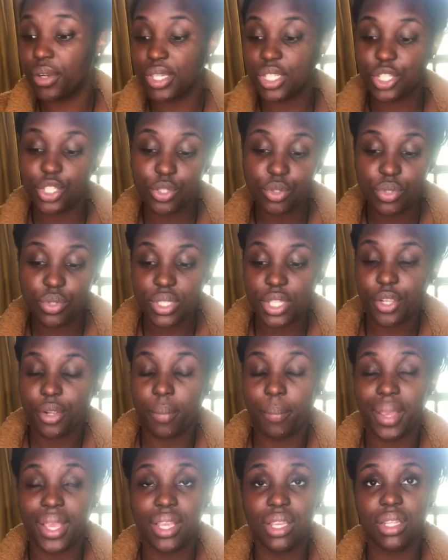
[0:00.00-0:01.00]
an excuse that you're
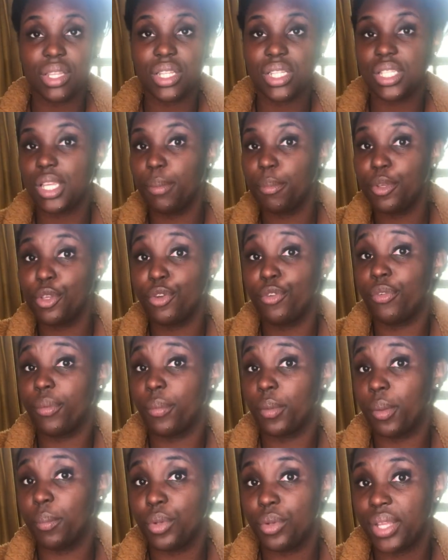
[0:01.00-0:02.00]
making that's keeping you from
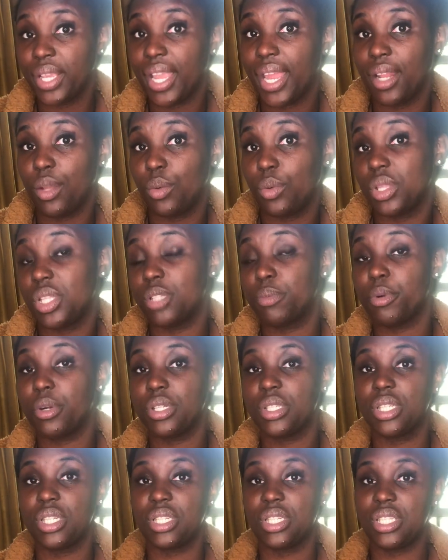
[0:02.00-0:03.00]
communicating with this
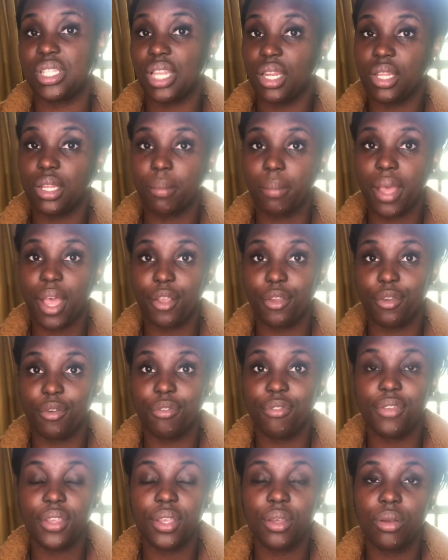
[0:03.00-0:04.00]
person and telling them how you
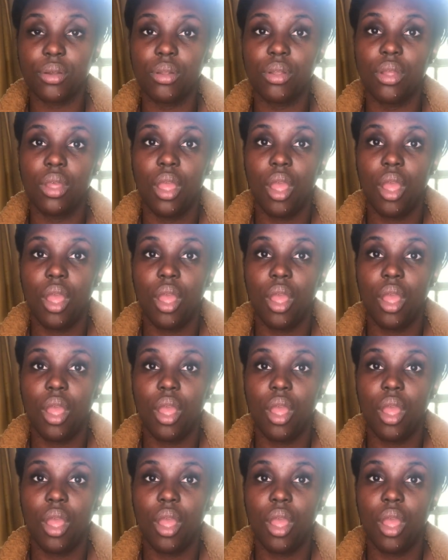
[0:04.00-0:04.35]
feel?